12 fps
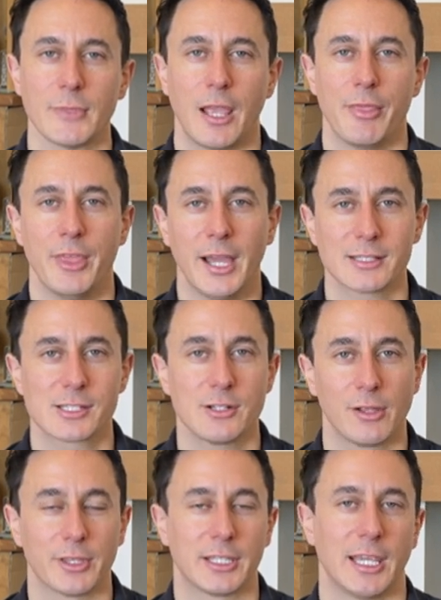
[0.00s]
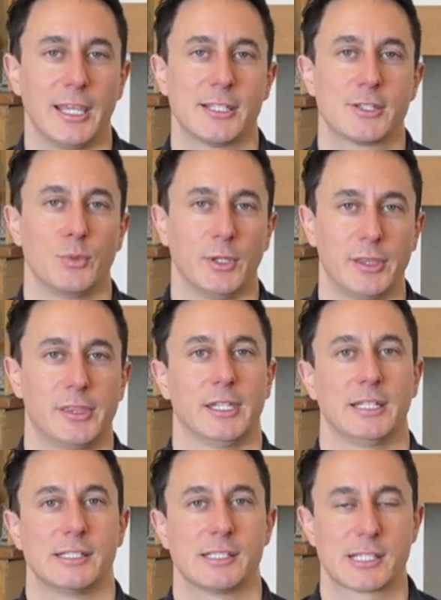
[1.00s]
That's not the case with
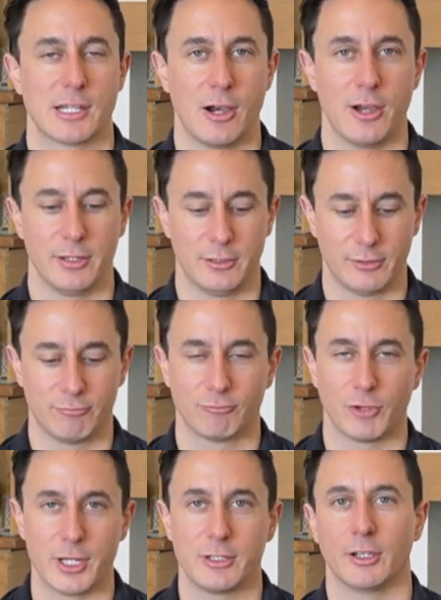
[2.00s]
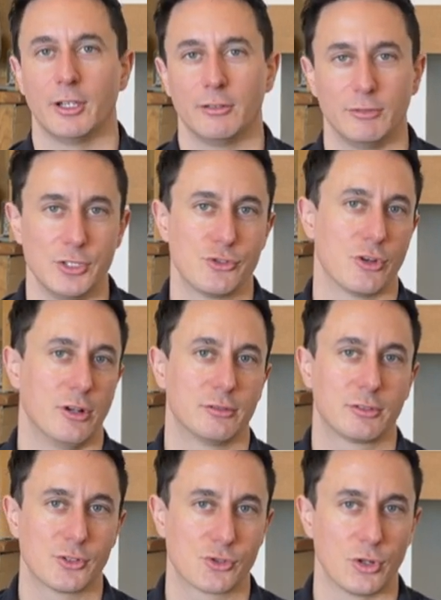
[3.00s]
things like Rayco,
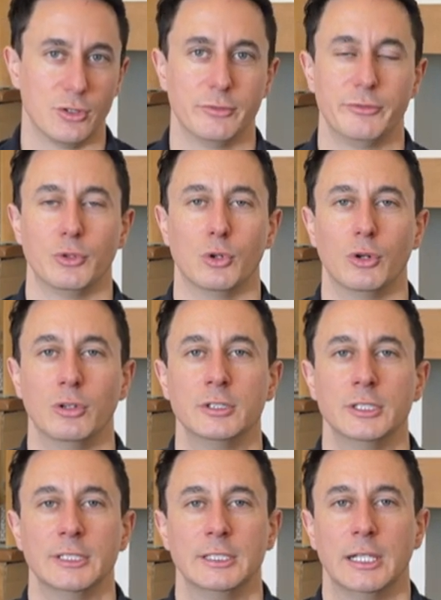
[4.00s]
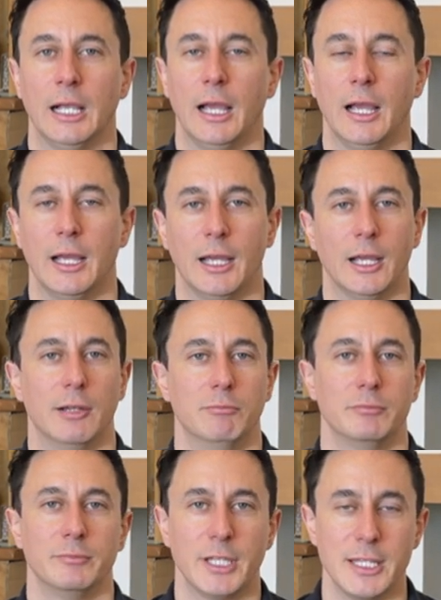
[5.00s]
Lutron, Control 4,
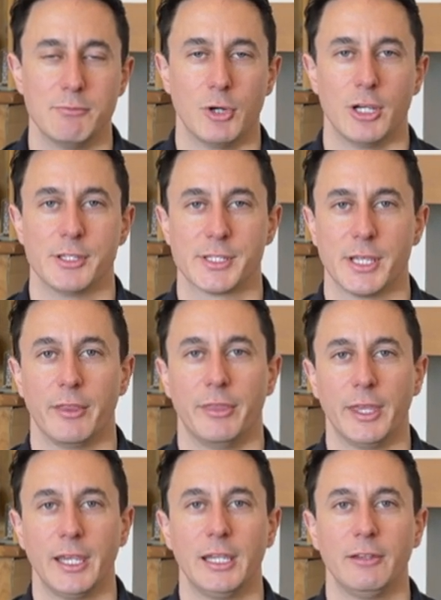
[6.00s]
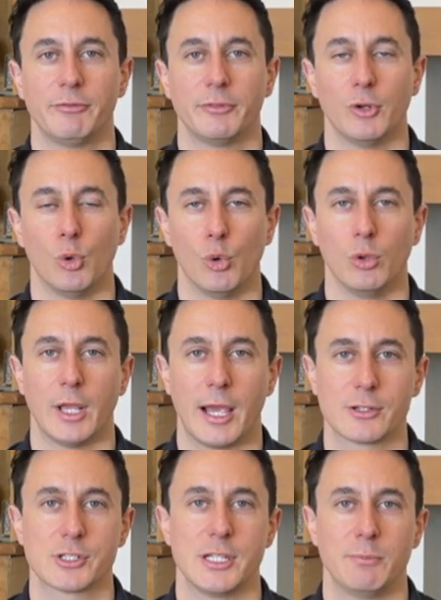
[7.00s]
Heat Miser. They've all
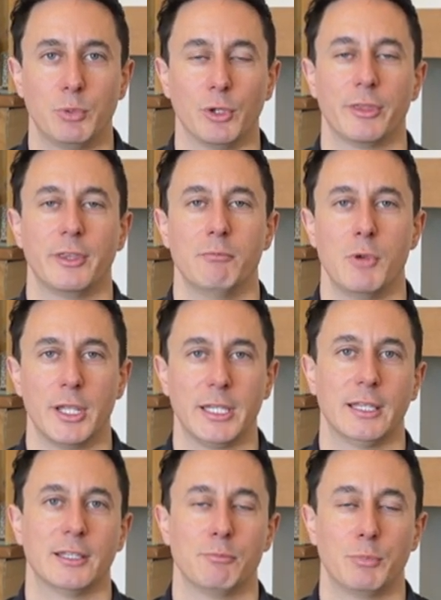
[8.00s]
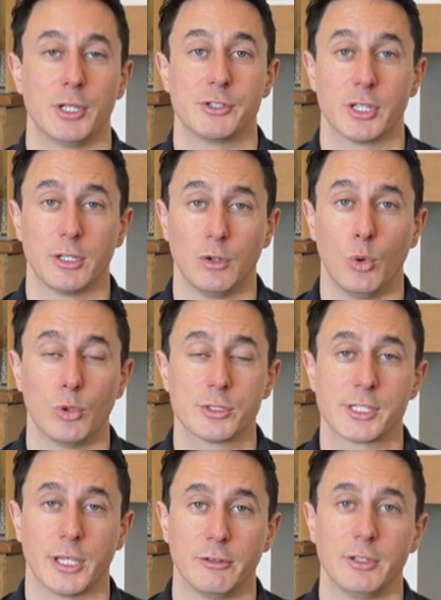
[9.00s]
actually put the money and the budget
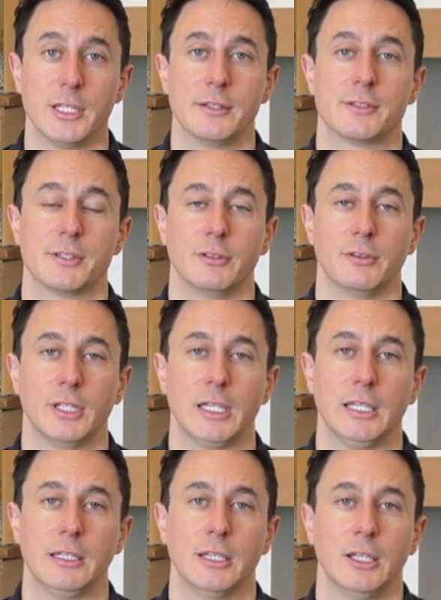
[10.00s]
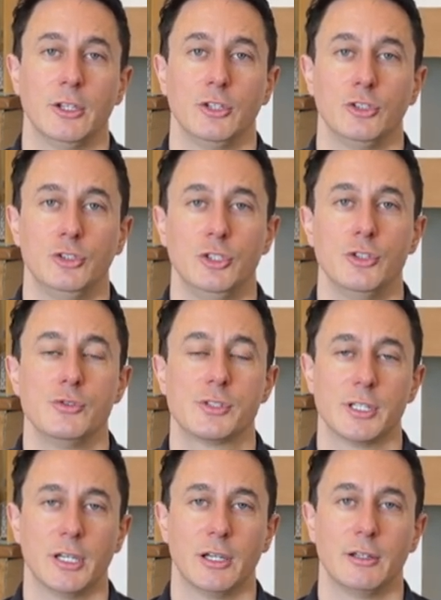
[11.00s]
also into the
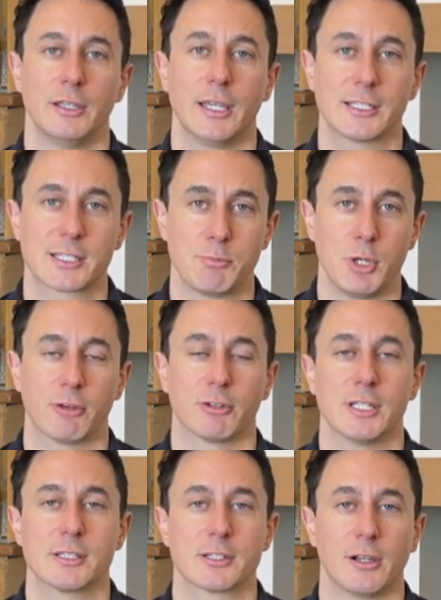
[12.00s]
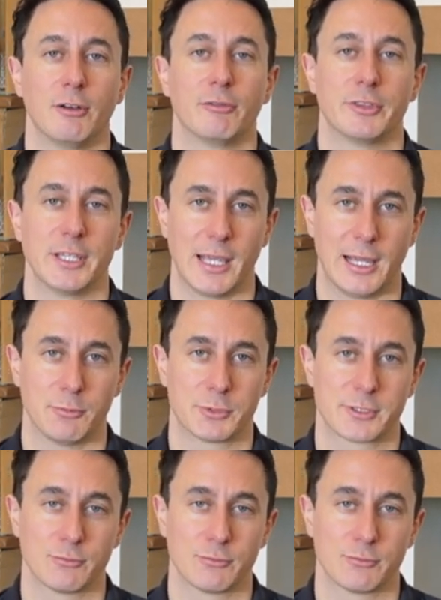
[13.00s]
user experience of the apps,